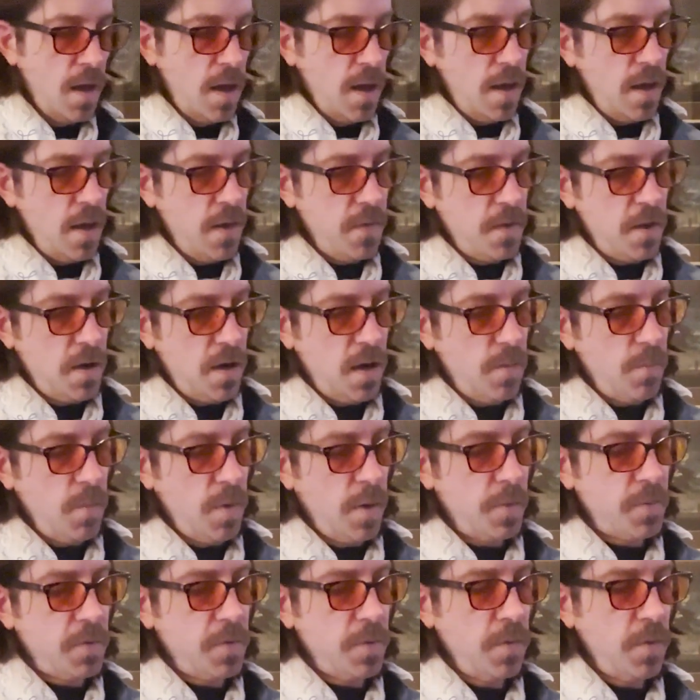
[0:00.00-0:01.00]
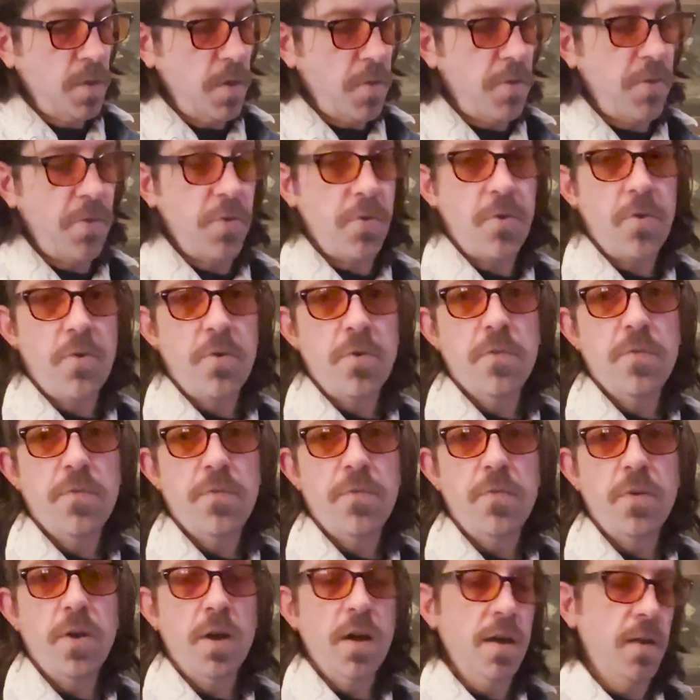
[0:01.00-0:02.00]
And then I'm up to the 3rd
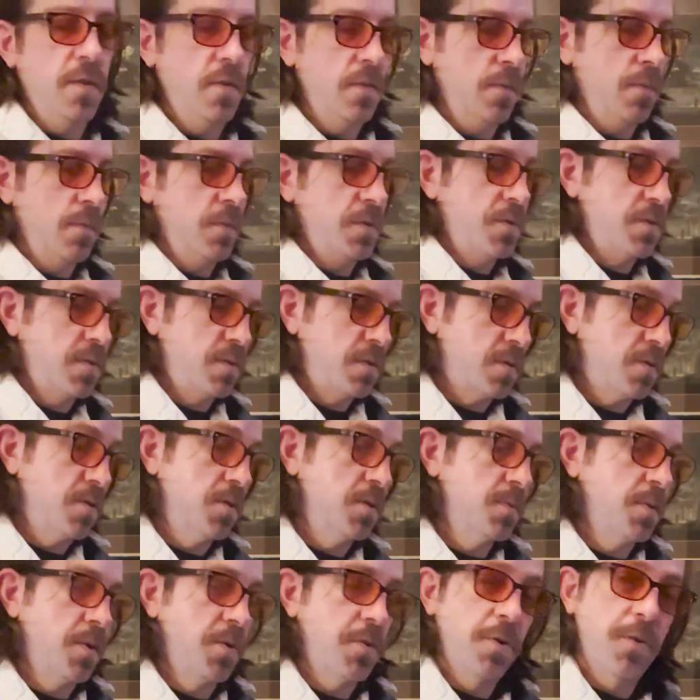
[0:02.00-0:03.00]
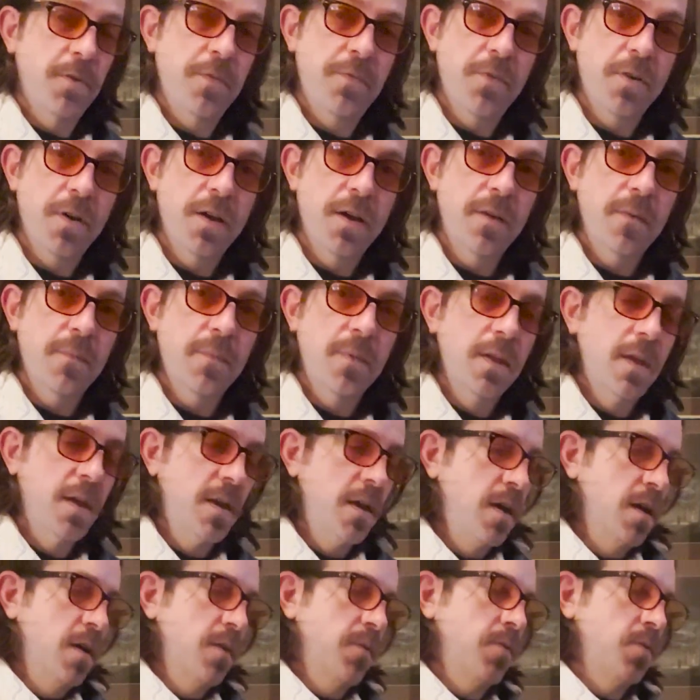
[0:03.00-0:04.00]
fret, 3rd fret,
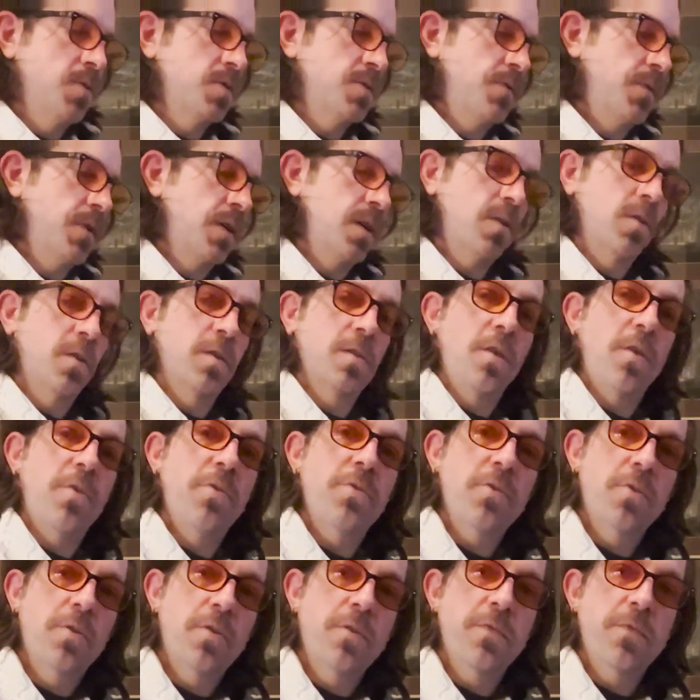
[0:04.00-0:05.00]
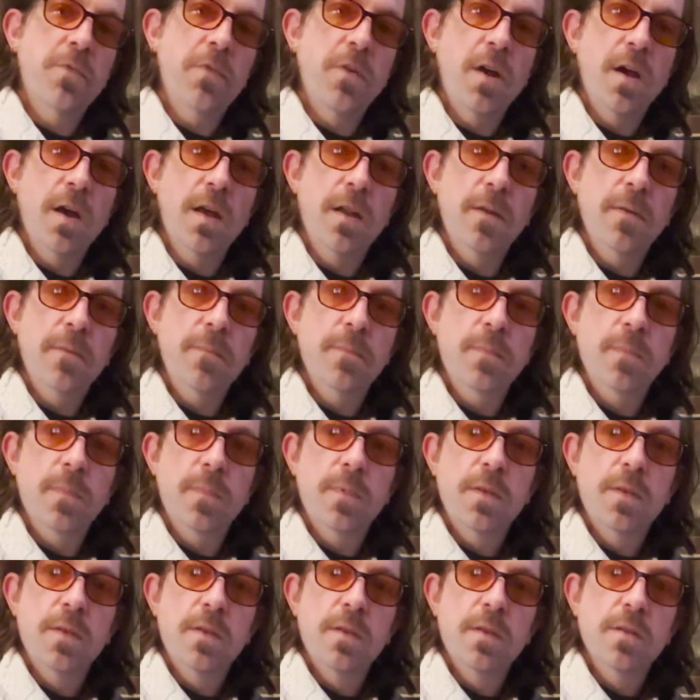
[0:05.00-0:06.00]
1st finger on the 3rd fret, so
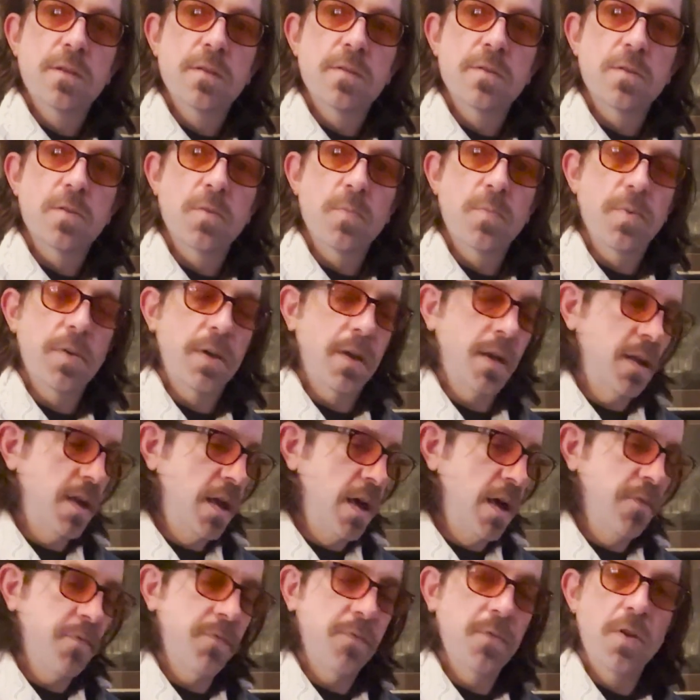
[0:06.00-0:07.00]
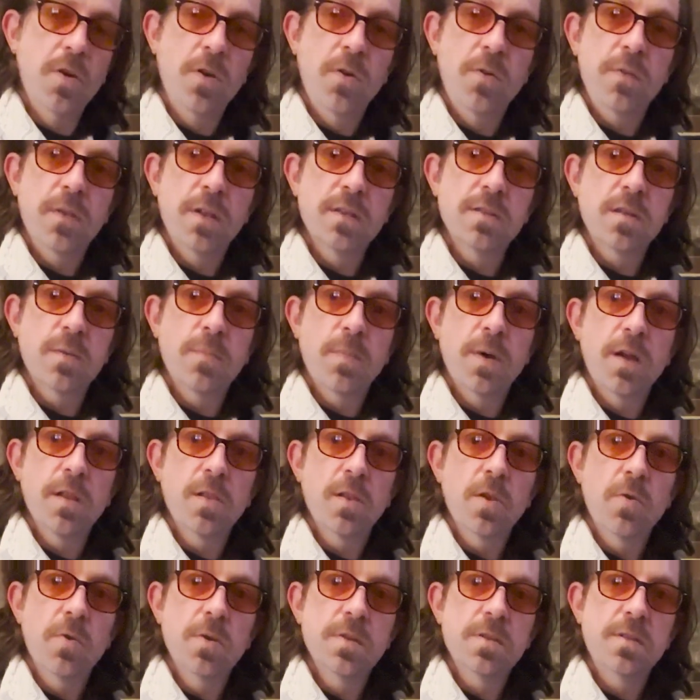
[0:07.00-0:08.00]
I'm playing an F note, that's on my
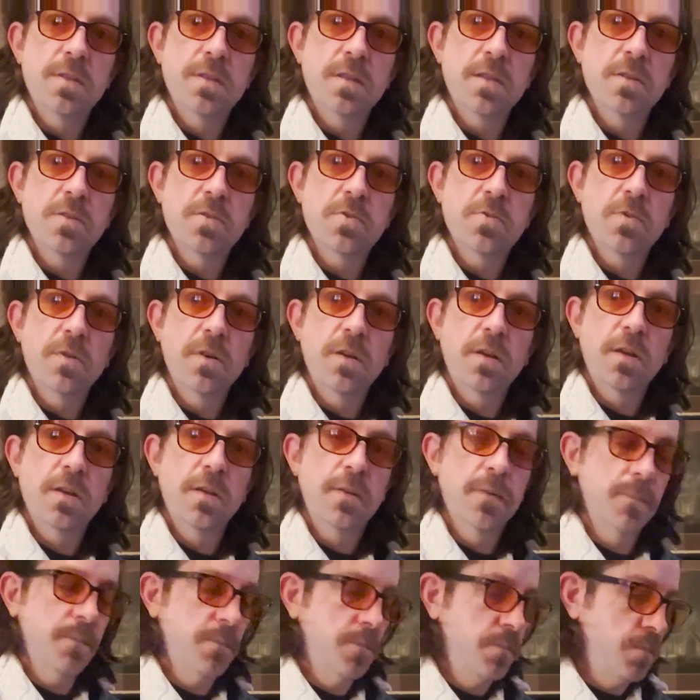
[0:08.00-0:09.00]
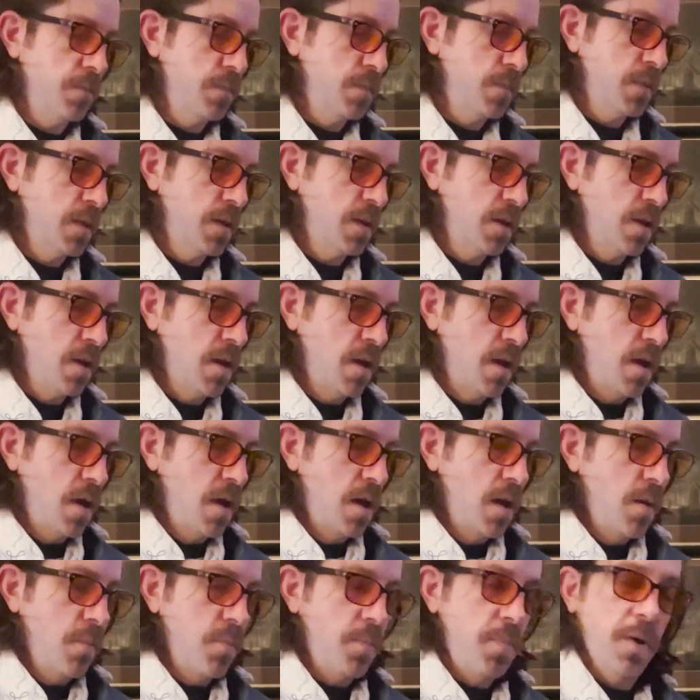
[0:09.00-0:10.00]
lowest D string,
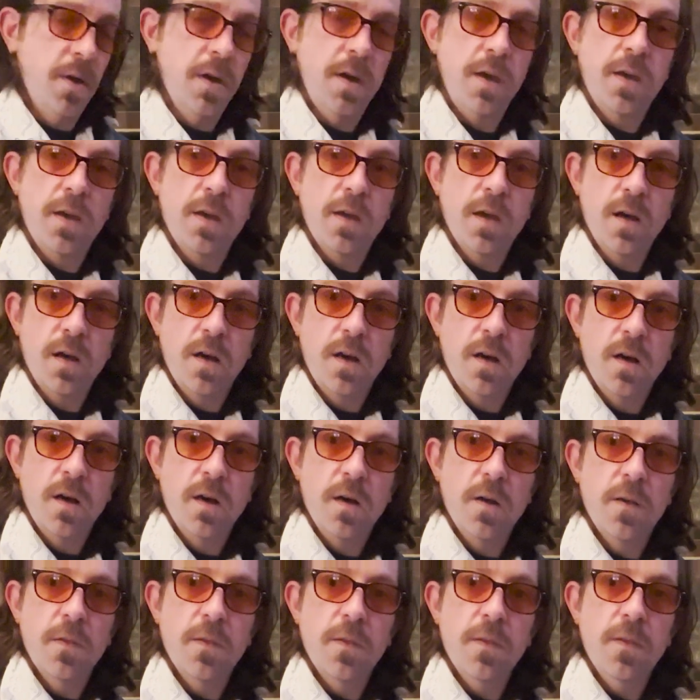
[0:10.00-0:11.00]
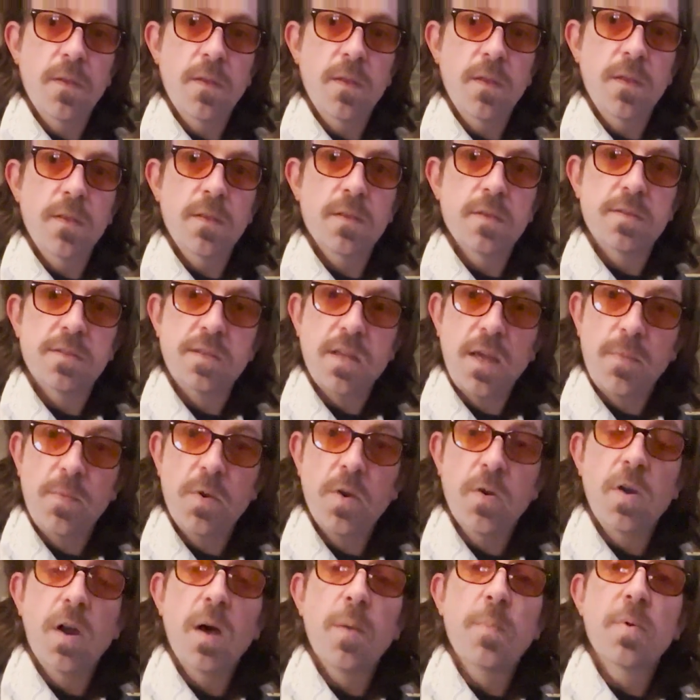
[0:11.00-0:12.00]
playing the same
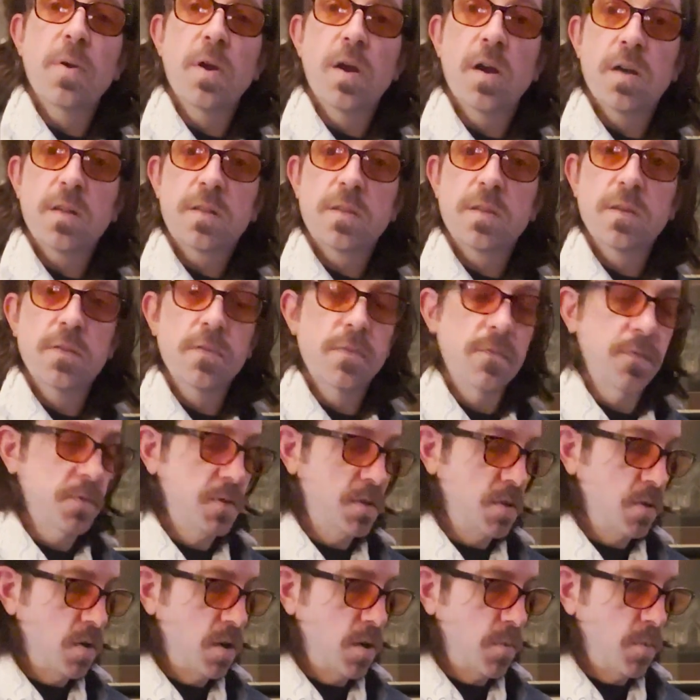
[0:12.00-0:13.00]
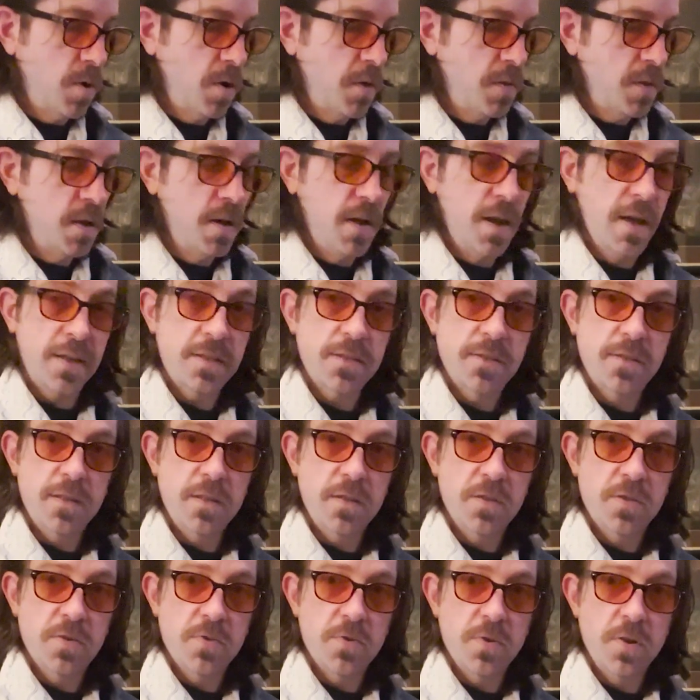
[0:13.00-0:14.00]
note up an octave, so I'm on the next
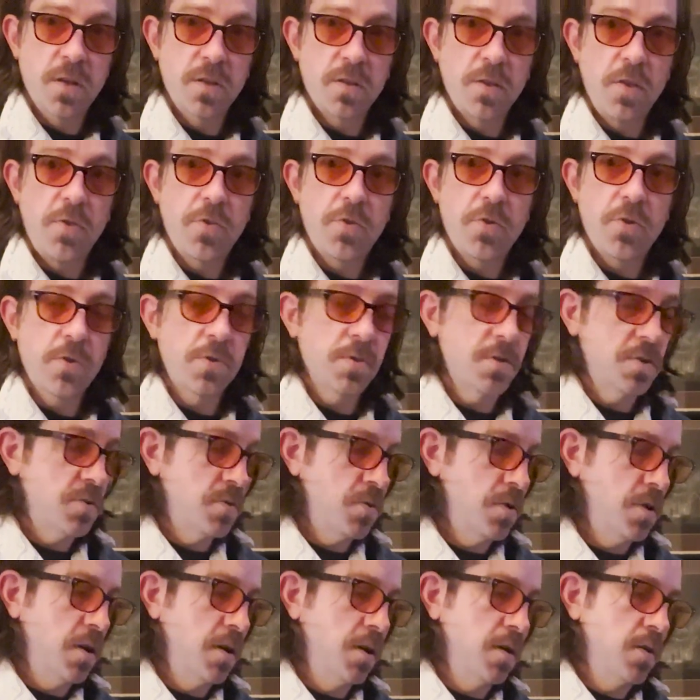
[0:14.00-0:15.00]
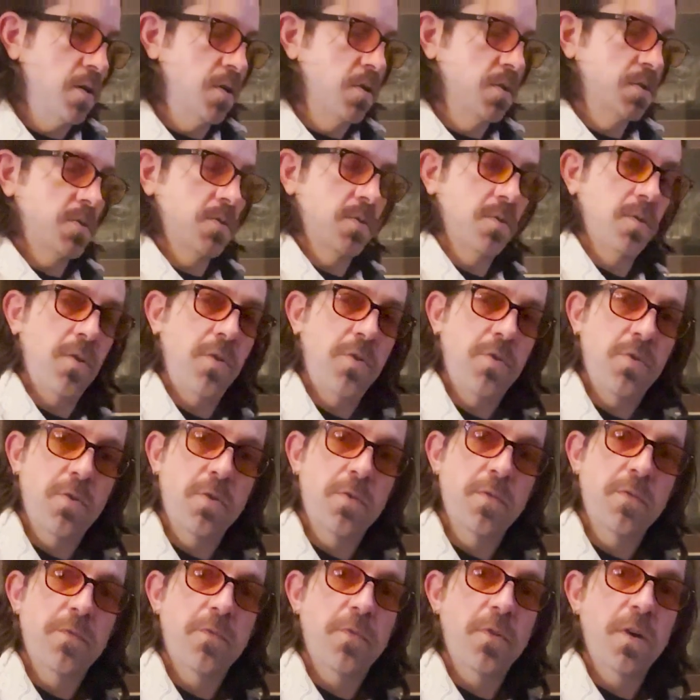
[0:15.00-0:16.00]
D string, the 3rd string, also on the
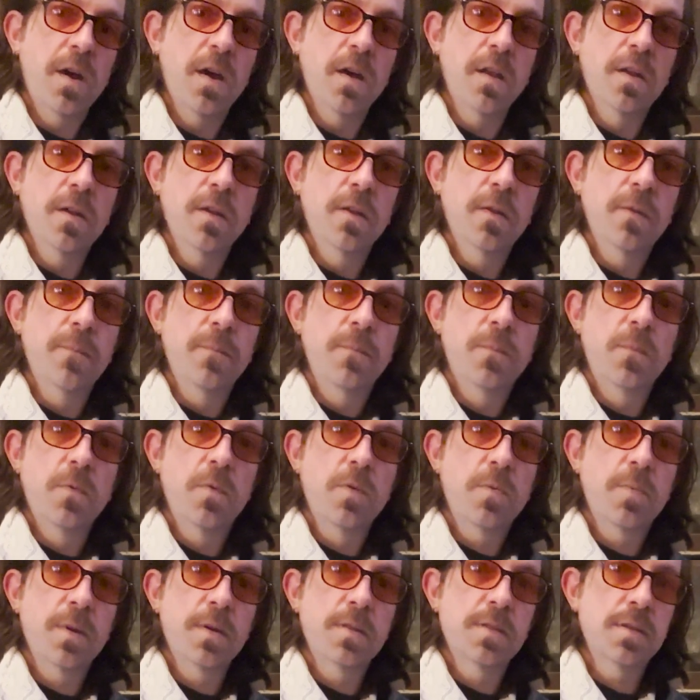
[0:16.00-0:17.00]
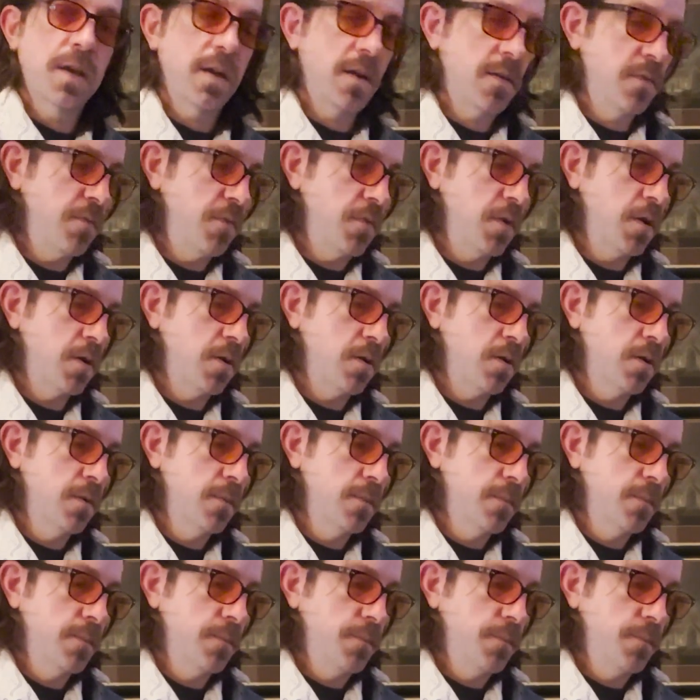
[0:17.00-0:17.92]
3rd fret, my 2nd finger,